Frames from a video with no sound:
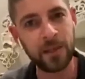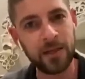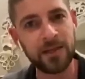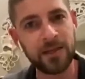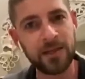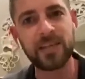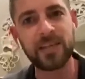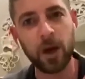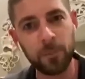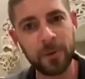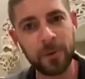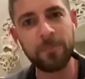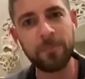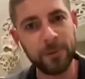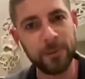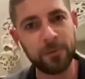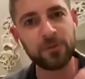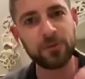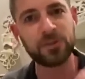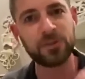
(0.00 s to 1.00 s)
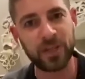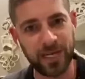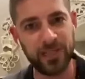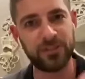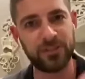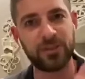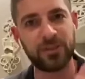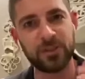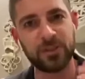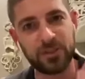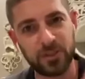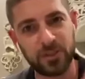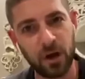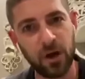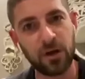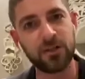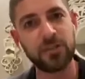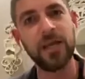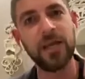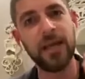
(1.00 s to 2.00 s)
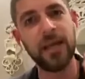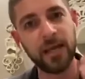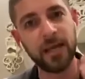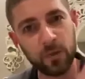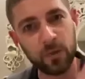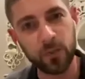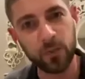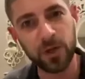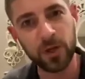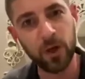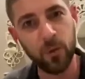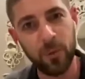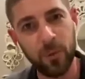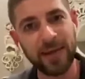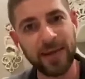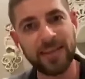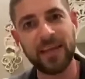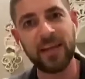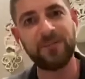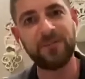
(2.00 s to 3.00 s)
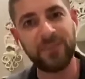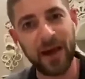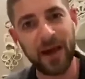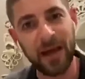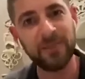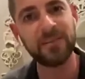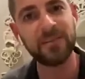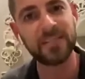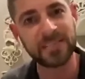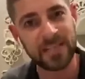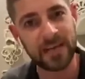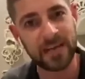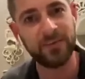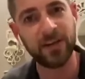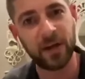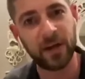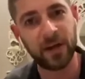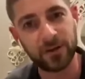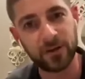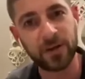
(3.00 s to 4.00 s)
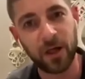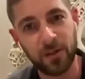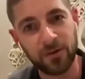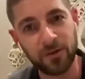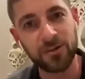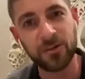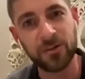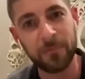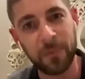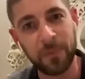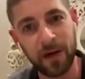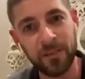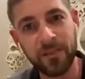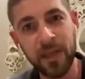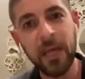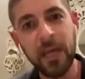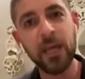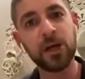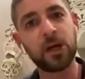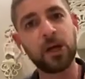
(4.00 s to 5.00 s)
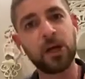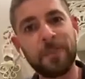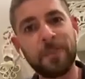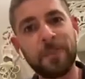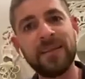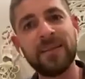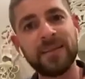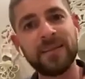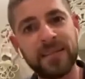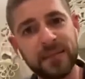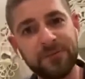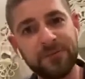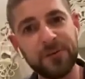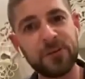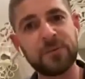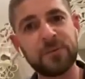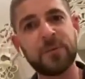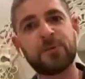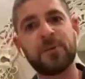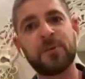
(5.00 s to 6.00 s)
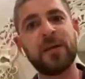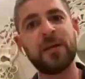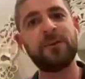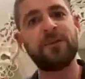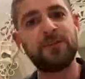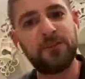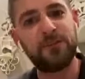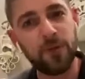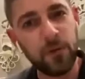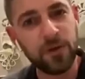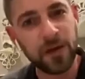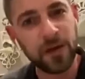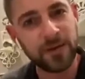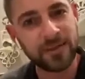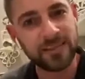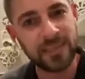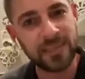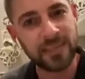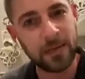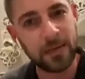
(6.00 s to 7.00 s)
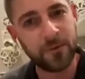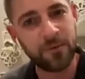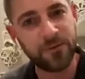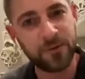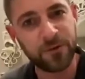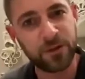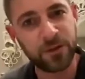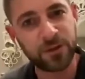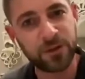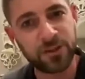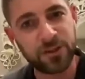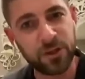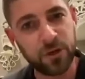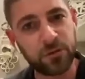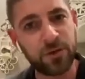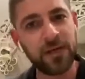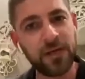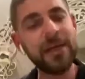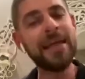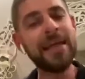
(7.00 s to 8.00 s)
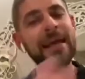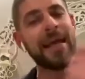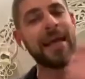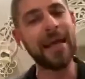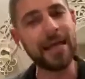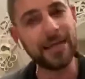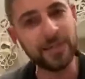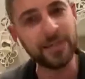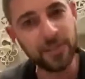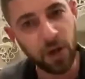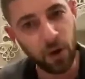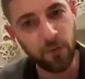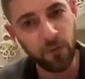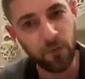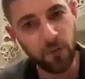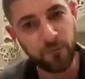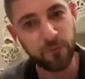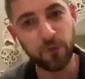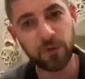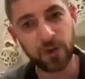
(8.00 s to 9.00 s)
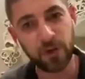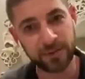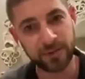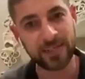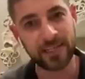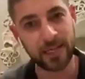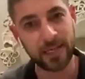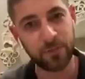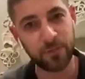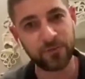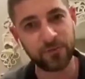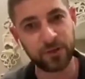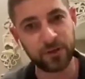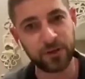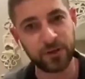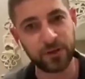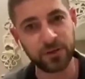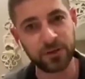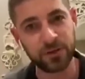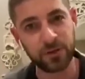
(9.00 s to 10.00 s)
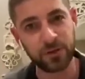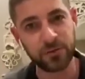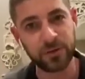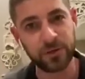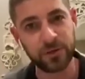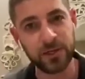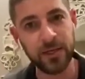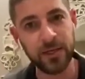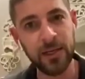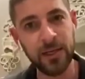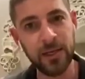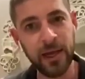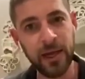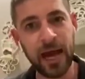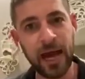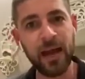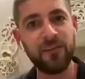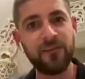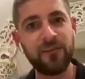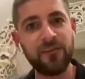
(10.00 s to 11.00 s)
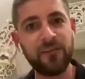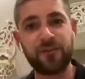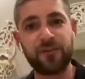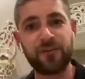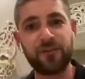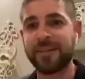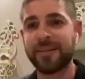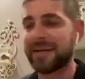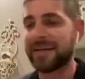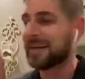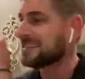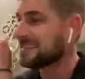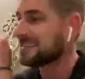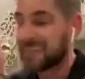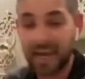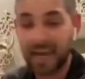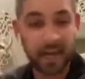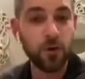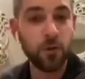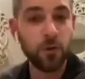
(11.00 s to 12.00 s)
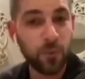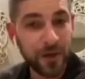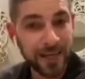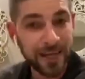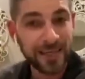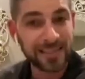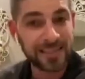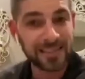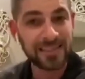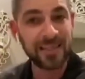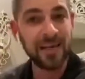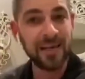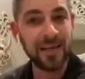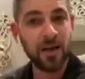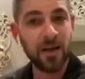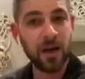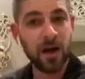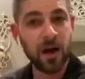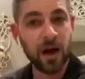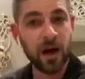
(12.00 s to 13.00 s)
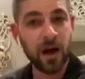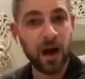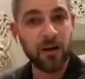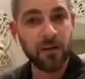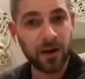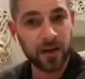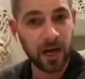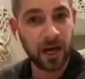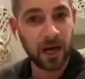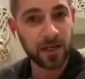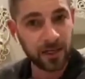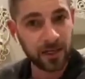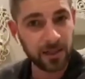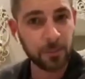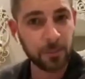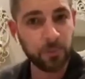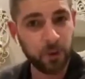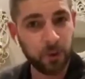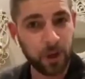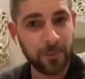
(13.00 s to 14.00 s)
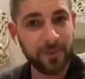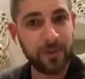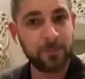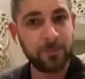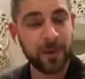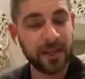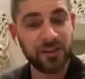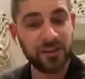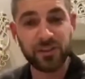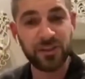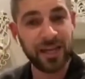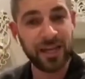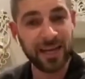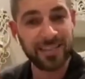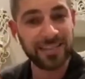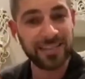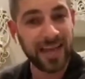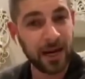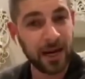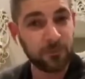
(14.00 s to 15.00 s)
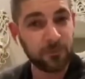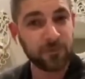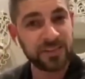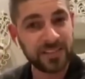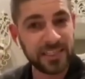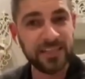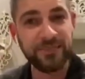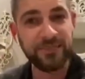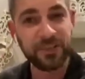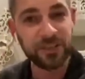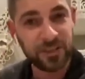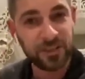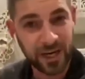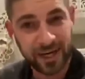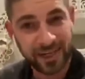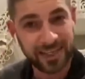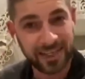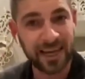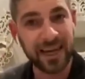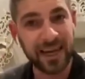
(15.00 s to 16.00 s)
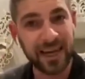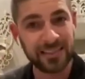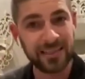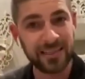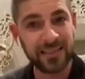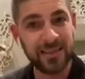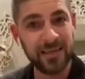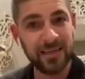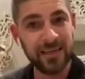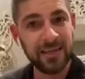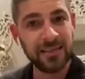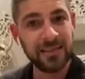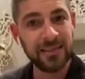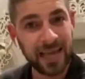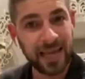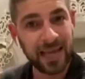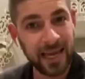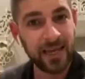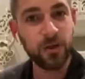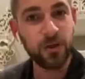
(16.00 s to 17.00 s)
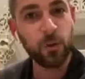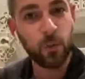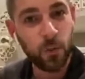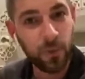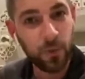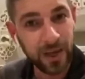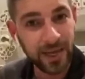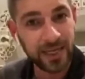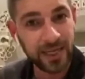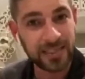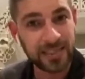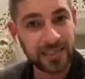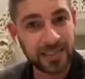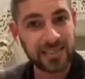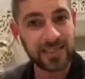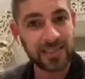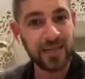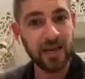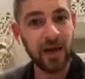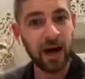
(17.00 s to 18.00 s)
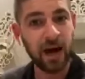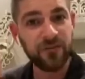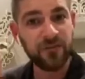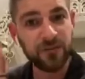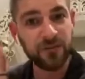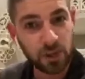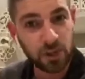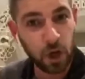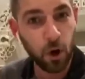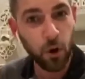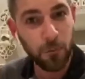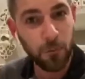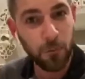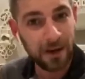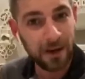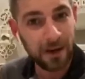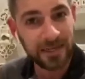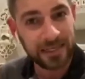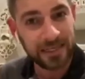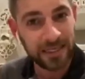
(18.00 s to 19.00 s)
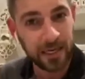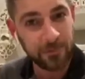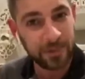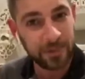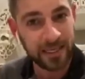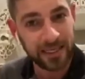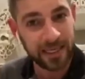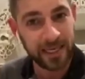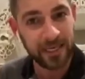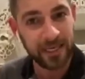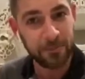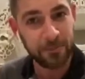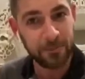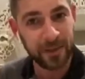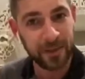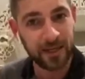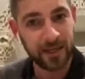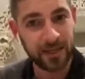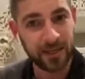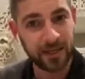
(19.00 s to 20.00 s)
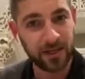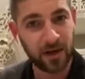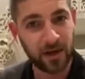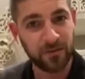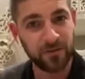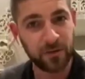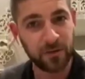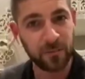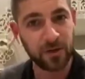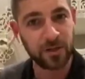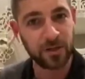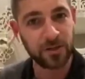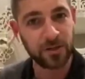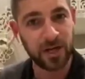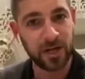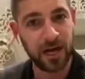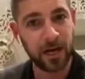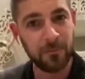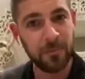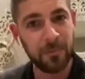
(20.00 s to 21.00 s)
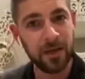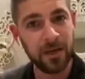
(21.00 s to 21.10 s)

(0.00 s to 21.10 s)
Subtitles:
It's helping people change their stars in a real way. That $500 to $700 a month could be the difference between food on the table for their children and no food on the table for their children. I have a friend that has 10 weeks of on unemployment, and she has not received a check yet. 10 weeks of no money coming in and being laid off from her job.